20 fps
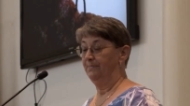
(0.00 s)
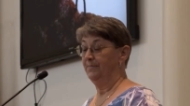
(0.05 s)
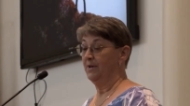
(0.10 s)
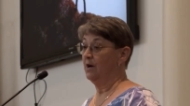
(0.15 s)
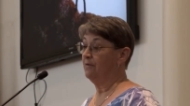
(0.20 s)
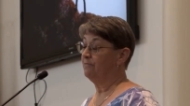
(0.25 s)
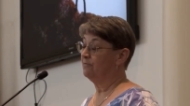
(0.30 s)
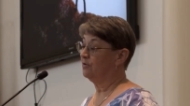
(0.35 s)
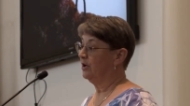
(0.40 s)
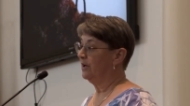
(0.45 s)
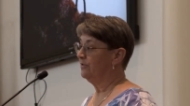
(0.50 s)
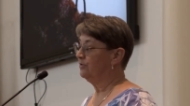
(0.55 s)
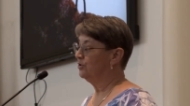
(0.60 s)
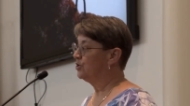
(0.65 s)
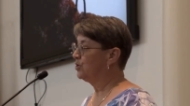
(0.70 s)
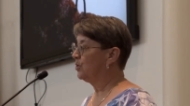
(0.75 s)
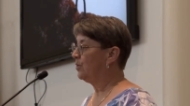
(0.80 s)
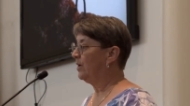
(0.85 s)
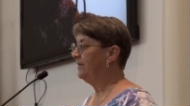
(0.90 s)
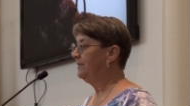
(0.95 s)
Now, for
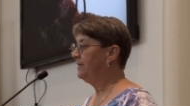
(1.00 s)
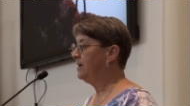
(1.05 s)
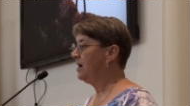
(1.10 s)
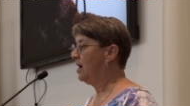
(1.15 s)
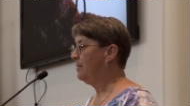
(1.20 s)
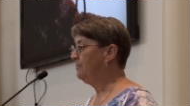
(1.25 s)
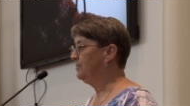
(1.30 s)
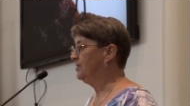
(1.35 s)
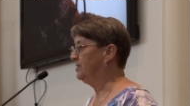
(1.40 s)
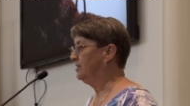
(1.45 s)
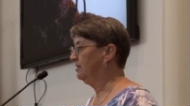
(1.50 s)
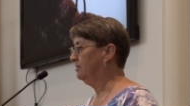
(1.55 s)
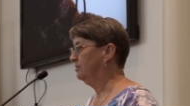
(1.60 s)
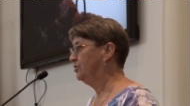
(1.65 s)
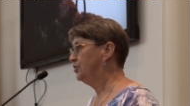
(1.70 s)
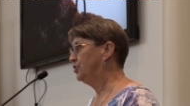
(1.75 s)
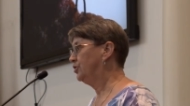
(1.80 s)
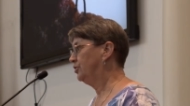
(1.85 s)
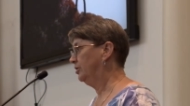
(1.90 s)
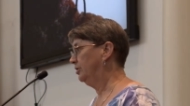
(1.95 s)
others, quite the opposite
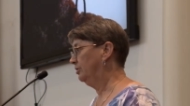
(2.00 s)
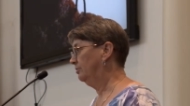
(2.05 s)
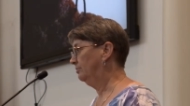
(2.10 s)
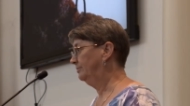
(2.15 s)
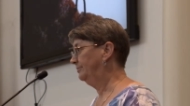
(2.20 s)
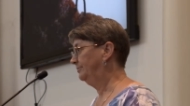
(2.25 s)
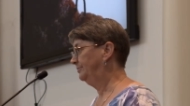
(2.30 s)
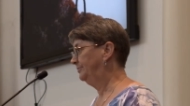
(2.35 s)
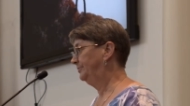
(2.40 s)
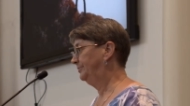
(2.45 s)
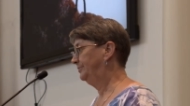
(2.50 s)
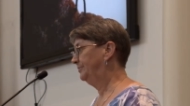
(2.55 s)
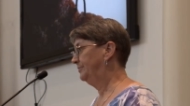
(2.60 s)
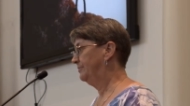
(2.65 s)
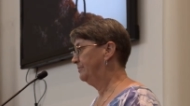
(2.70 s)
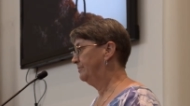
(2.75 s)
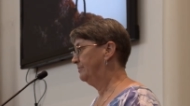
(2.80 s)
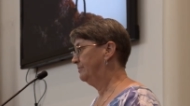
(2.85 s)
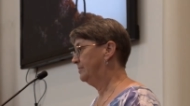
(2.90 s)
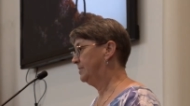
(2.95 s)
is true
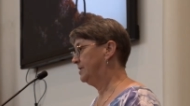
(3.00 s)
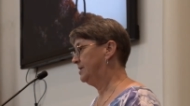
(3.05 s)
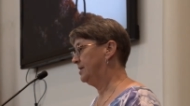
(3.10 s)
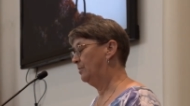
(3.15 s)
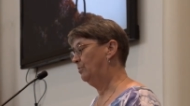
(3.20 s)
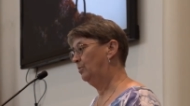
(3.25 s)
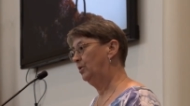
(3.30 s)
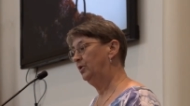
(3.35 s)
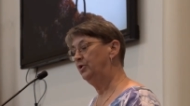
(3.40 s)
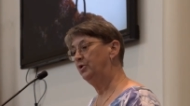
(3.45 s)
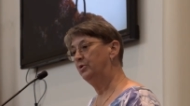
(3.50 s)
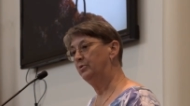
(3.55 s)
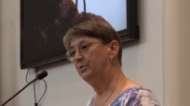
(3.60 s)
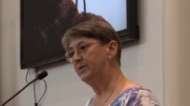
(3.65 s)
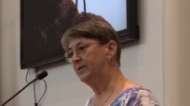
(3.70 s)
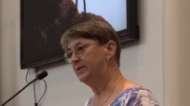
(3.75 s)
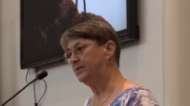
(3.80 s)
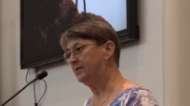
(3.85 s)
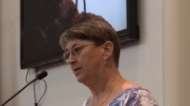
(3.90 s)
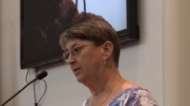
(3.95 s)
someone who
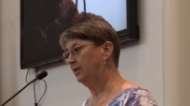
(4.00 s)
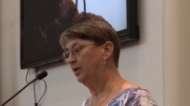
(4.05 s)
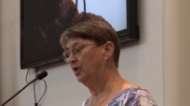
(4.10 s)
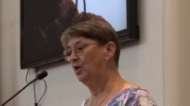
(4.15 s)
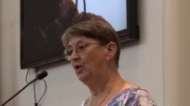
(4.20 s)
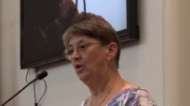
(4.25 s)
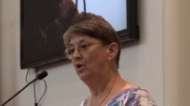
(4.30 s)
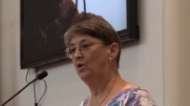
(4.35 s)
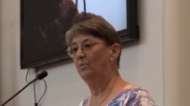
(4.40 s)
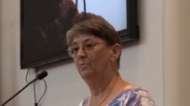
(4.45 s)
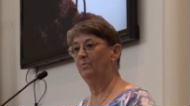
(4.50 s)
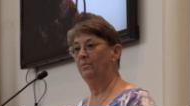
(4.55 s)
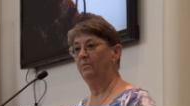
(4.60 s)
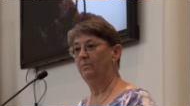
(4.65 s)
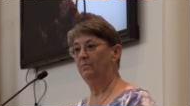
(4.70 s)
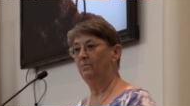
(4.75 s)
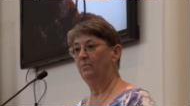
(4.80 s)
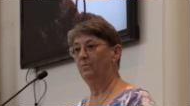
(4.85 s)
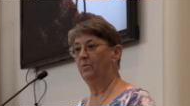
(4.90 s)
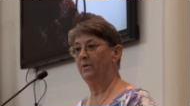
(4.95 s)
is stuck at
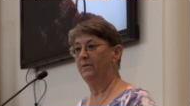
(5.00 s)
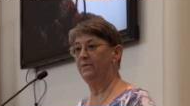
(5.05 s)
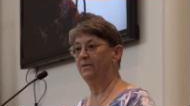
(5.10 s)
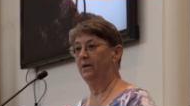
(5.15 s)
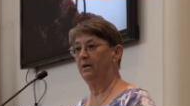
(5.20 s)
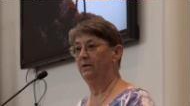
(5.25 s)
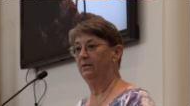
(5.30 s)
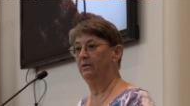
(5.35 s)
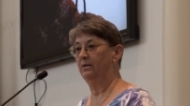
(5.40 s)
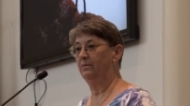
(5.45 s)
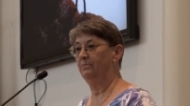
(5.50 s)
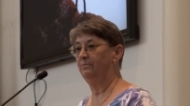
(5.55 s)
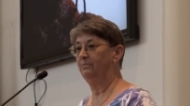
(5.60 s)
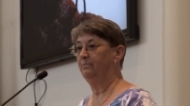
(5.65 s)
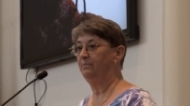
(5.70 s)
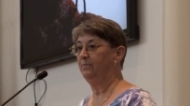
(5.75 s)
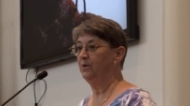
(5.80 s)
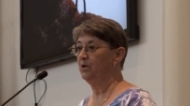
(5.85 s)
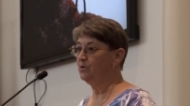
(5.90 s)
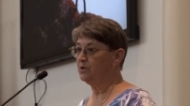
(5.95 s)
home with an
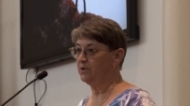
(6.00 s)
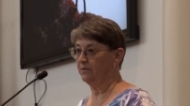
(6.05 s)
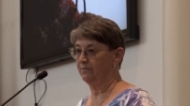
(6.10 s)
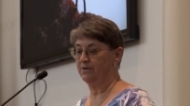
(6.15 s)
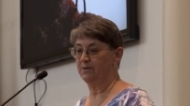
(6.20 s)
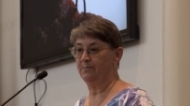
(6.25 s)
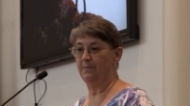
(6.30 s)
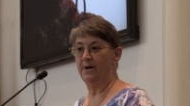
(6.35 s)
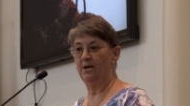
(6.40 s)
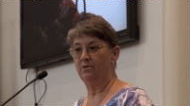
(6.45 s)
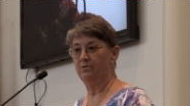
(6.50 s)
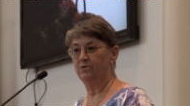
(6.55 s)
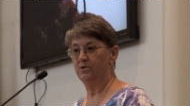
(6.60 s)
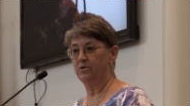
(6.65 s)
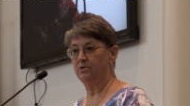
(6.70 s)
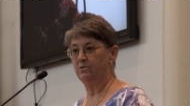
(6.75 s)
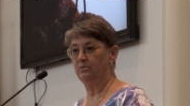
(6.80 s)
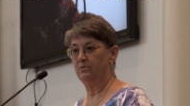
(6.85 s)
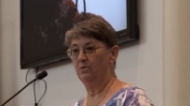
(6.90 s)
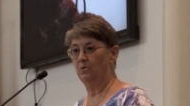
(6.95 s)
abusive
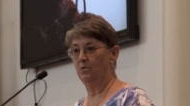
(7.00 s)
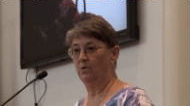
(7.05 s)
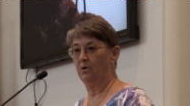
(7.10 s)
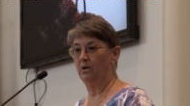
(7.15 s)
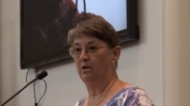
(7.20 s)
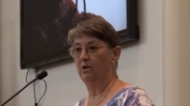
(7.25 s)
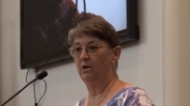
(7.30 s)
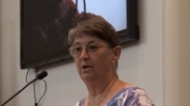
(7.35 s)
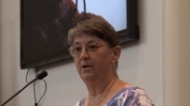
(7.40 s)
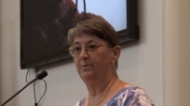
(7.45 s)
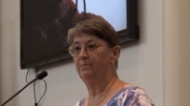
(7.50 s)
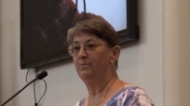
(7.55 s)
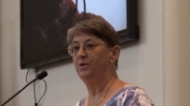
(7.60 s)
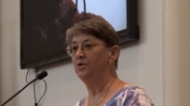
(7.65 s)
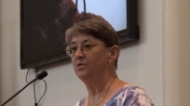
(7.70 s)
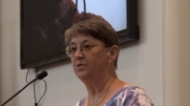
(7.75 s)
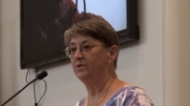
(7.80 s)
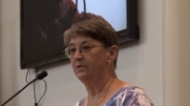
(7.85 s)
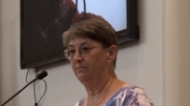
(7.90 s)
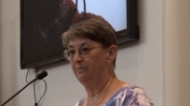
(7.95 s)
spouse or an
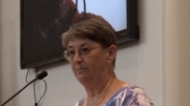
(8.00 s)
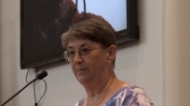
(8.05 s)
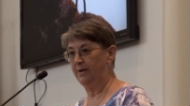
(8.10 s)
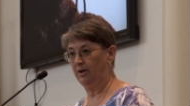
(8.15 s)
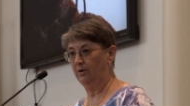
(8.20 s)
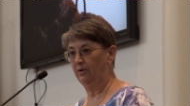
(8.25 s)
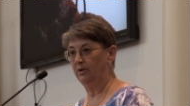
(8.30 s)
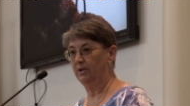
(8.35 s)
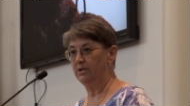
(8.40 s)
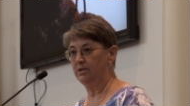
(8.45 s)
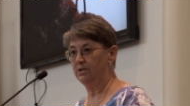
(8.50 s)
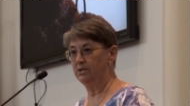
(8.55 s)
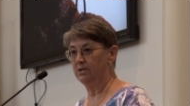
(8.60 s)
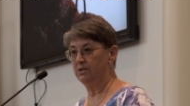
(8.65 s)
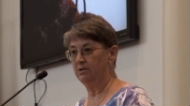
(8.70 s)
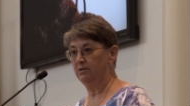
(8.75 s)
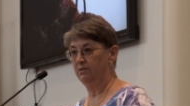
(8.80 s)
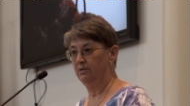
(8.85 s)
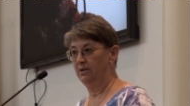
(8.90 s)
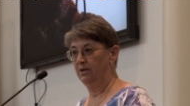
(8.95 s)
abusive parent.